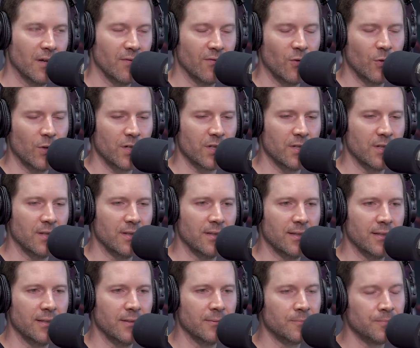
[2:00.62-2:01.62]

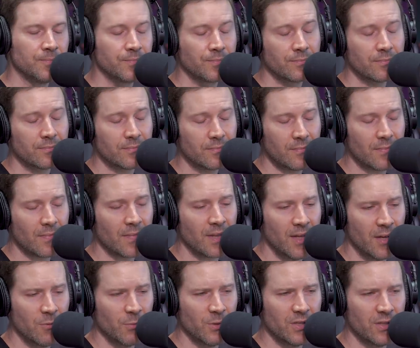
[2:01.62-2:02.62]
Unfortunately.
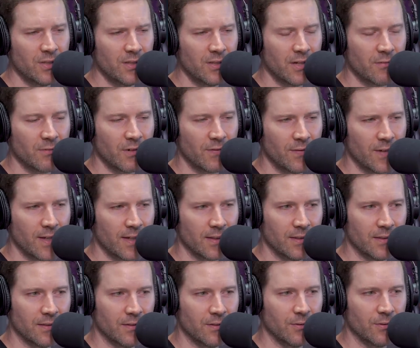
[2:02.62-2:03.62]
And we see that
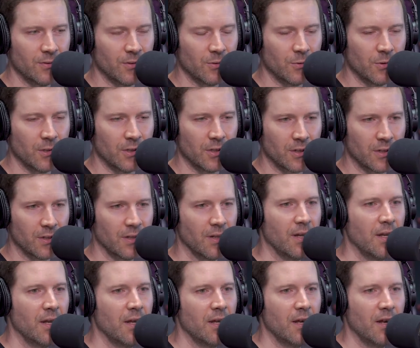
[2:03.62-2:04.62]
reflected through the work
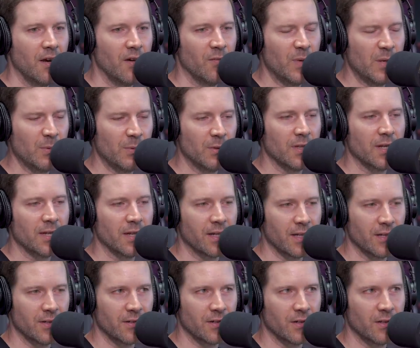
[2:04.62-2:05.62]
of people like
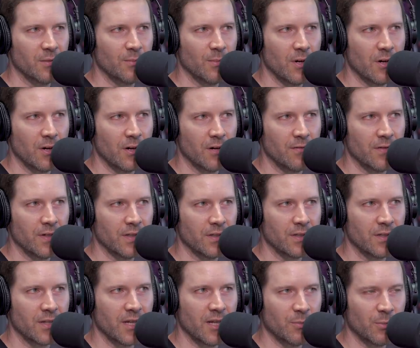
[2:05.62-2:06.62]
Kendrick Lamar,
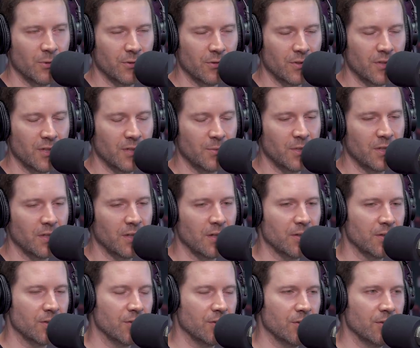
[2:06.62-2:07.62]
Vince Staples, Nipsey
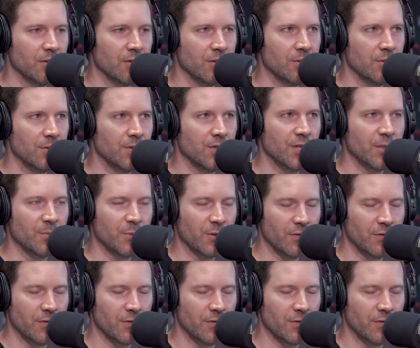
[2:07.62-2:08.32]
Hussle, mm-hmm. G.